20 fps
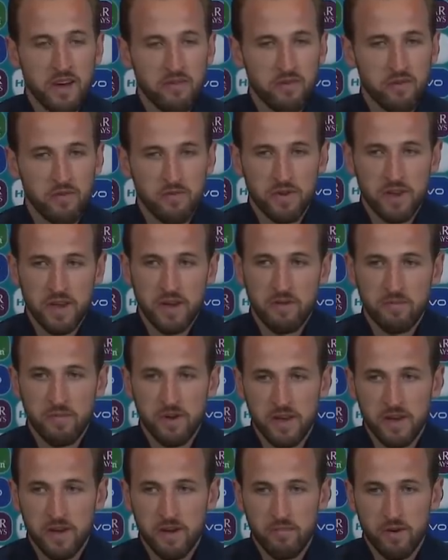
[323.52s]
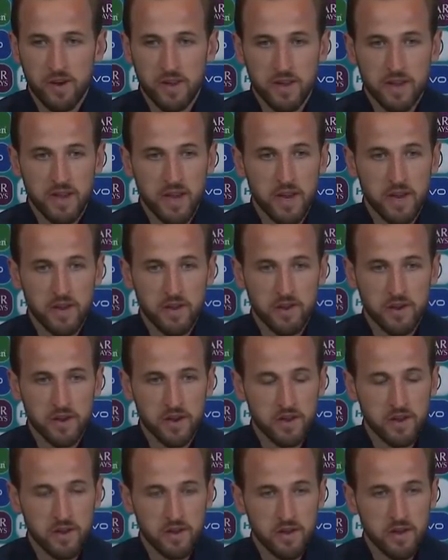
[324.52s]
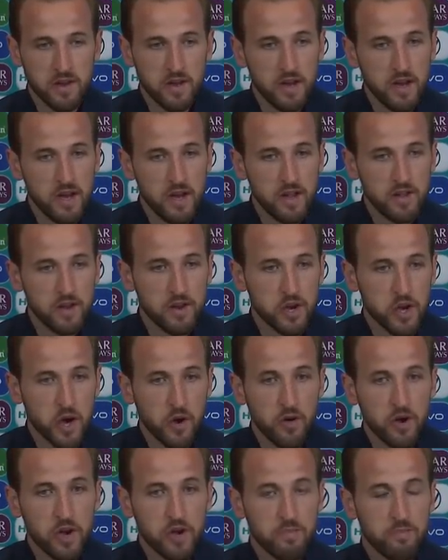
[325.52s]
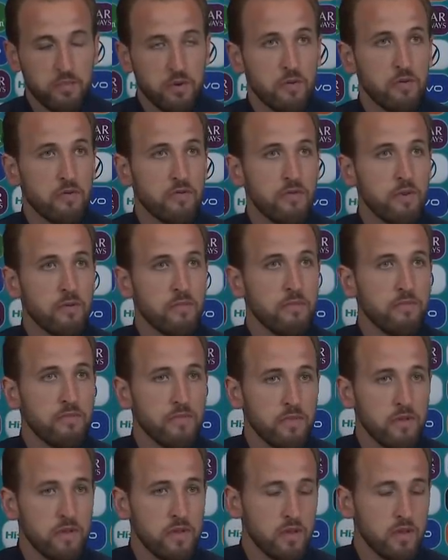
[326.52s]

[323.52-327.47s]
of course, there'll be a presentation just to show our support from,